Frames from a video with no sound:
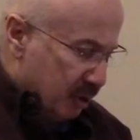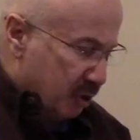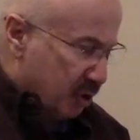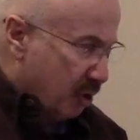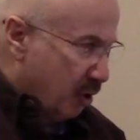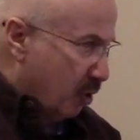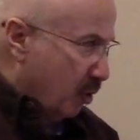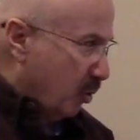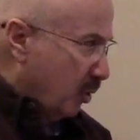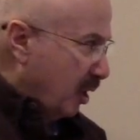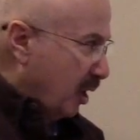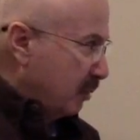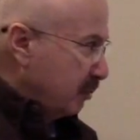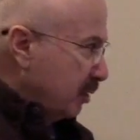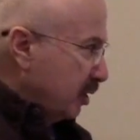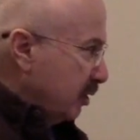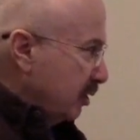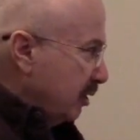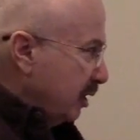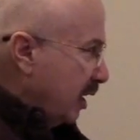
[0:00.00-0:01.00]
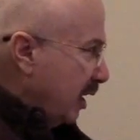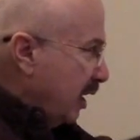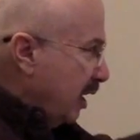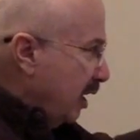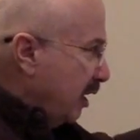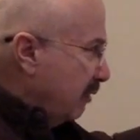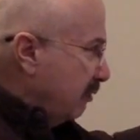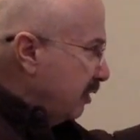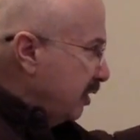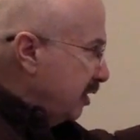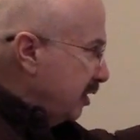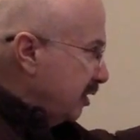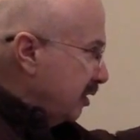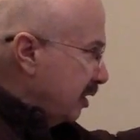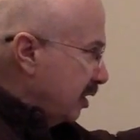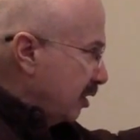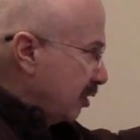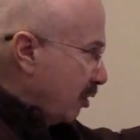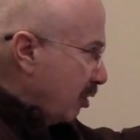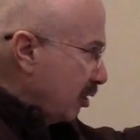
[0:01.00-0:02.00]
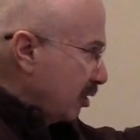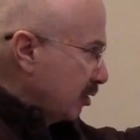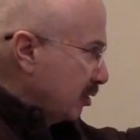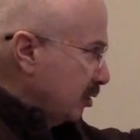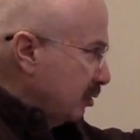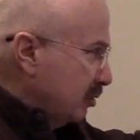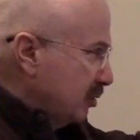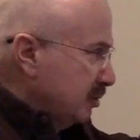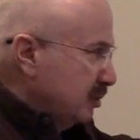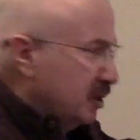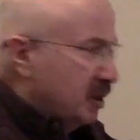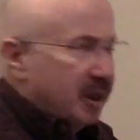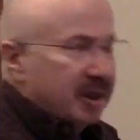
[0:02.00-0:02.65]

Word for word: So I'm going to, I have a, an article